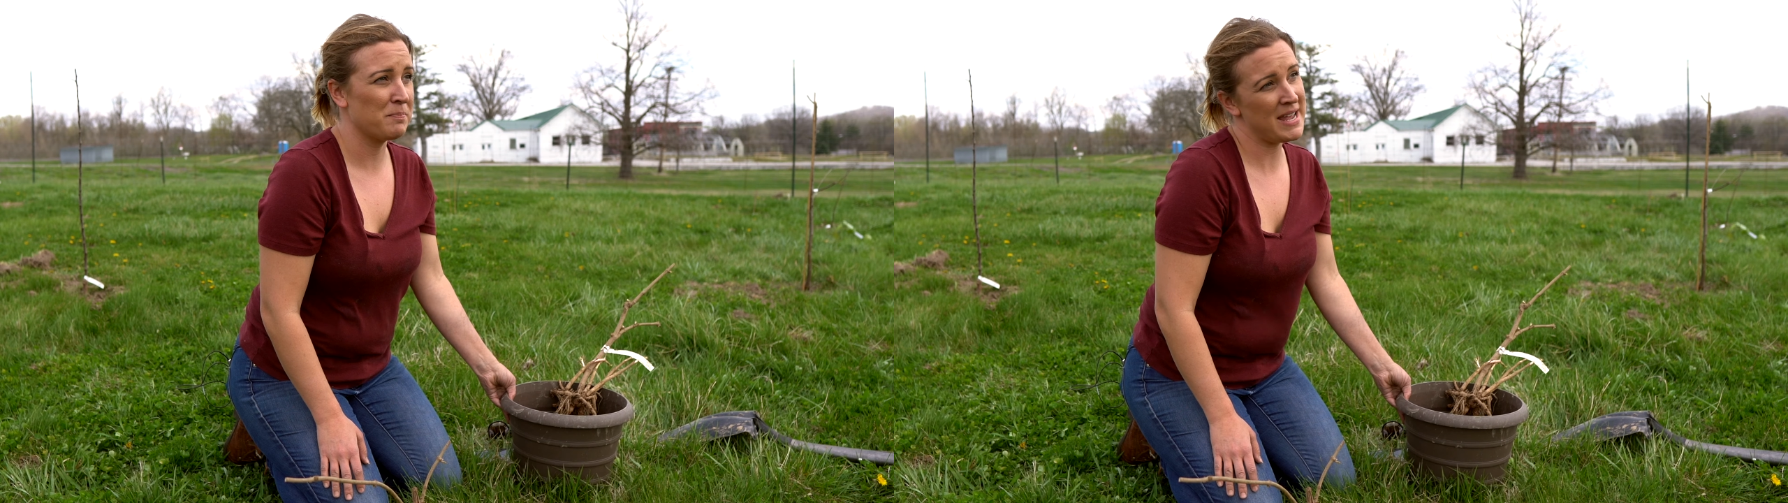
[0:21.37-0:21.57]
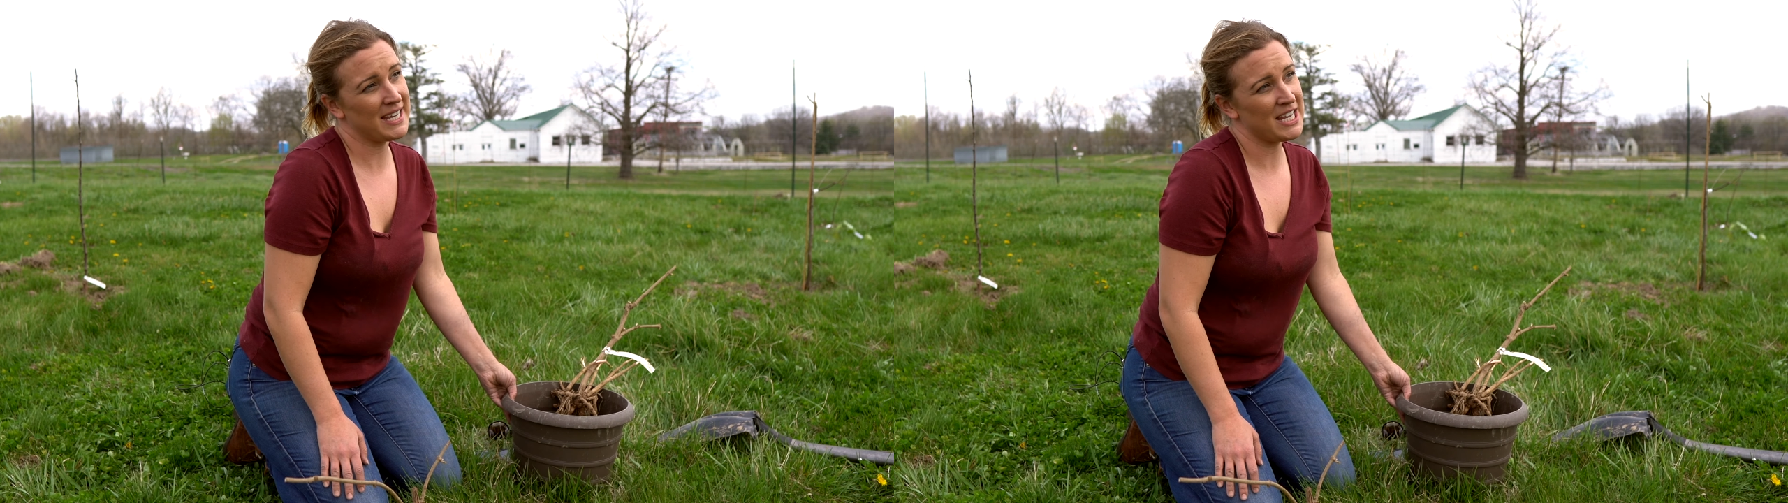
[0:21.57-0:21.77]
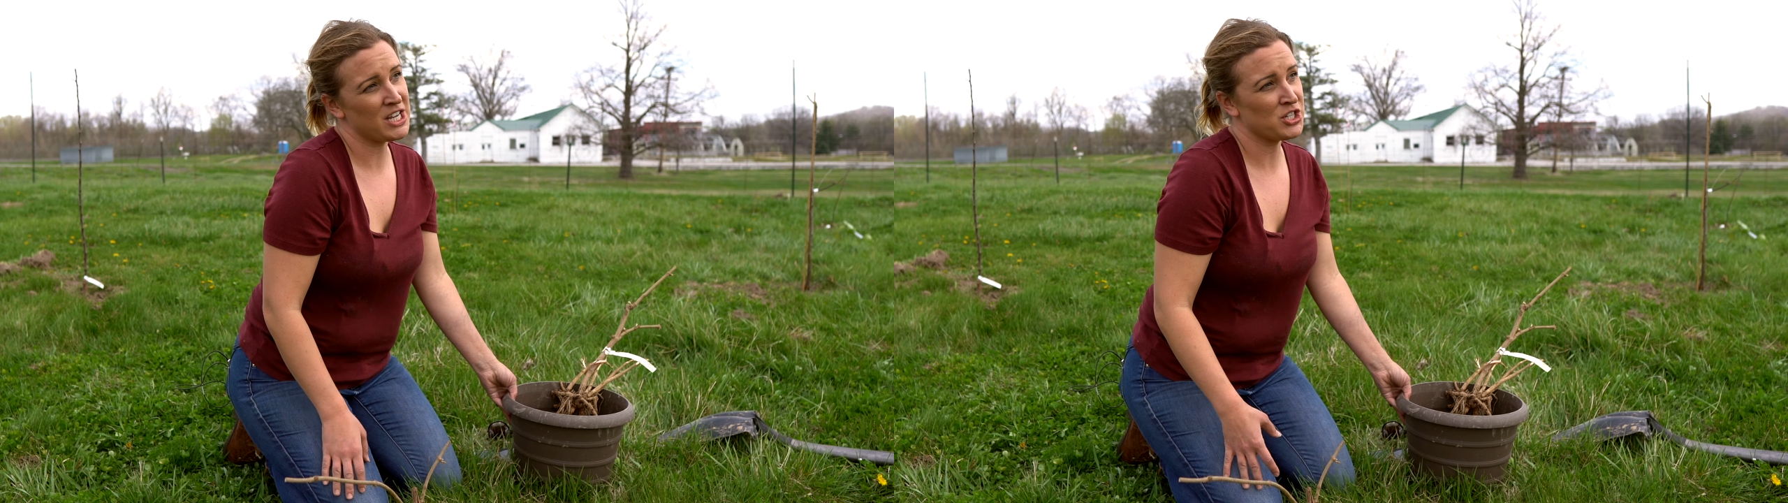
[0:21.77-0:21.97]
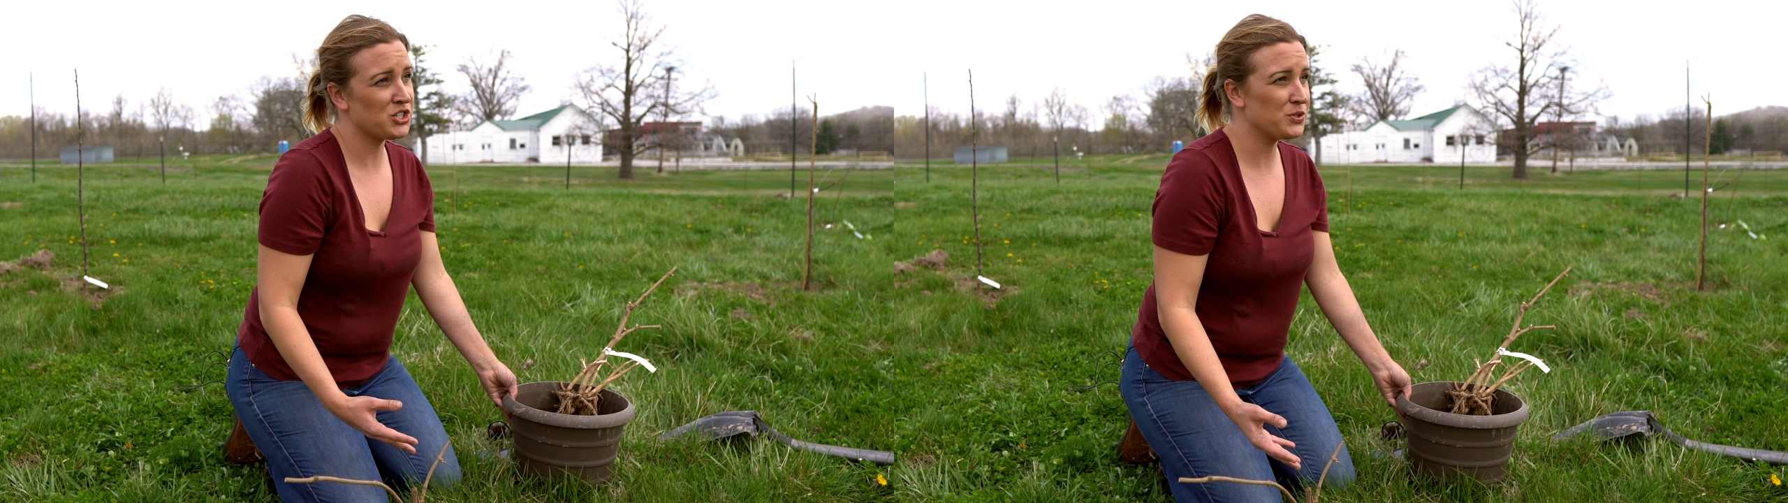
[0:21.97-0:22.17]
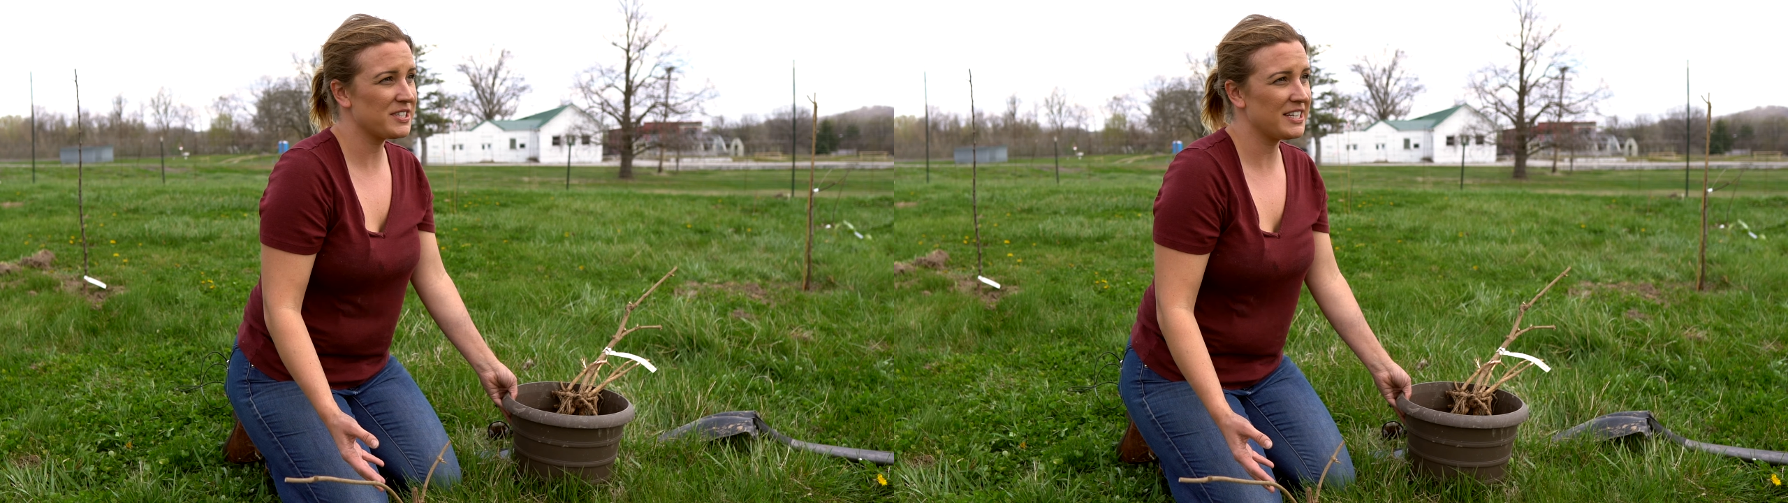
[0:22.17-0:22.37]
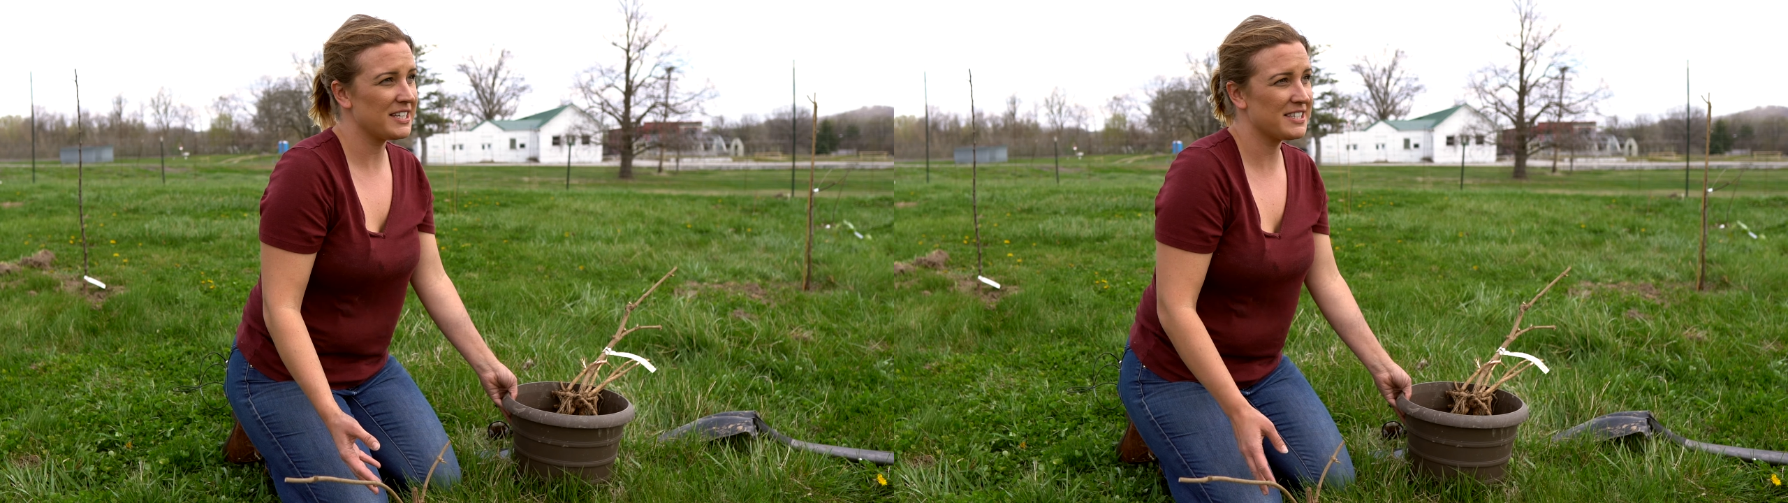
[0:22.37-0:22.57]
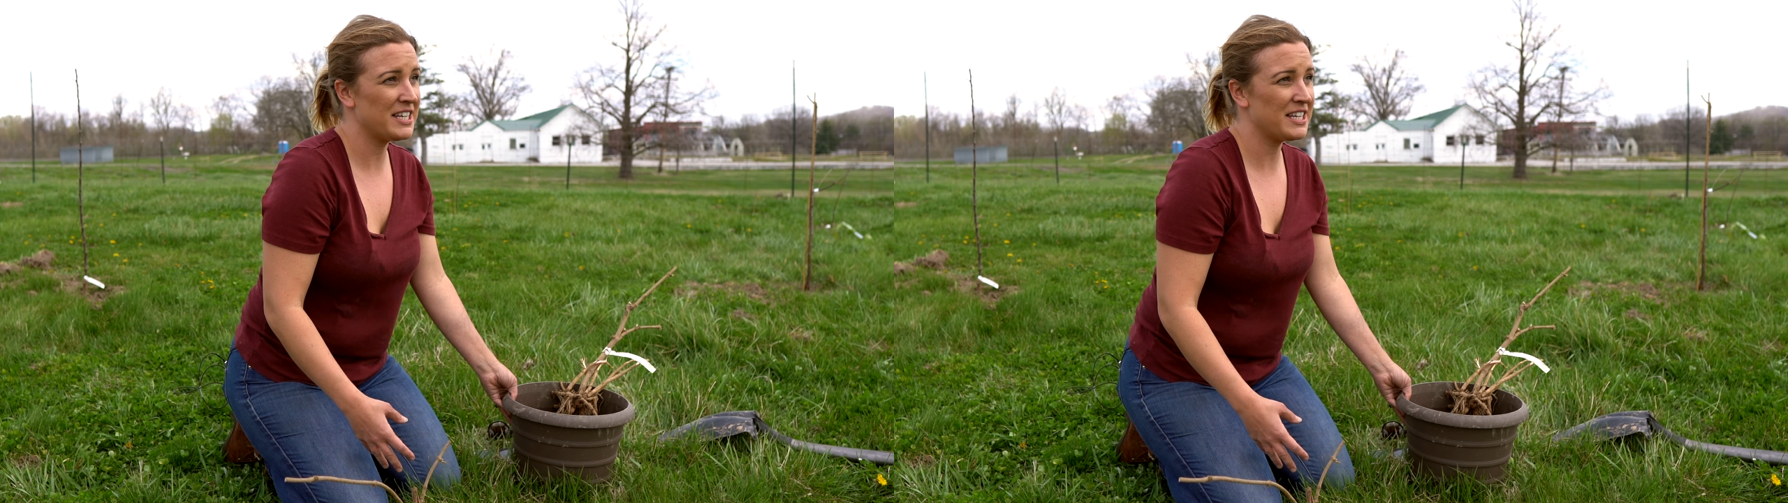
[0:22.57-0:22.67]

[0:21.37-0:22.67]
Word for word: making juices